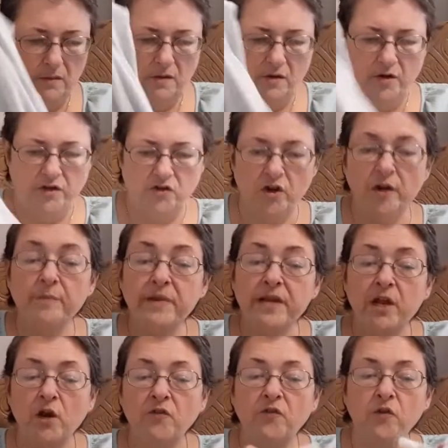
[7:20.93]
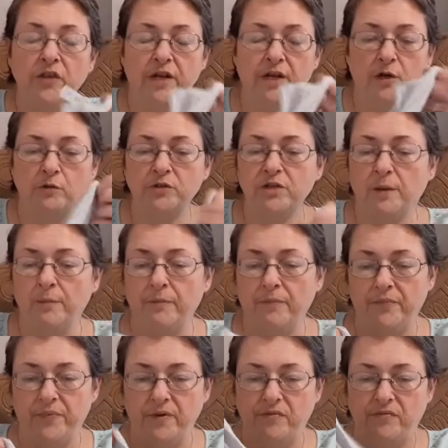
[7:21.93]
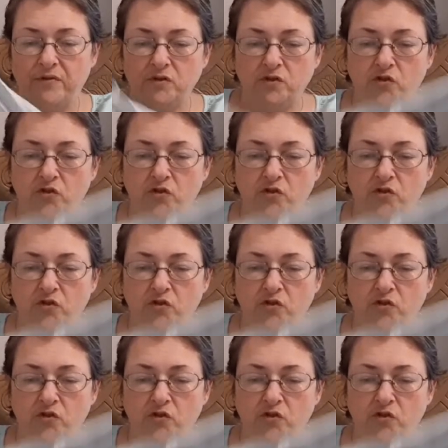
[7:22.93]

All right, try to be careful that I don't dump, if there's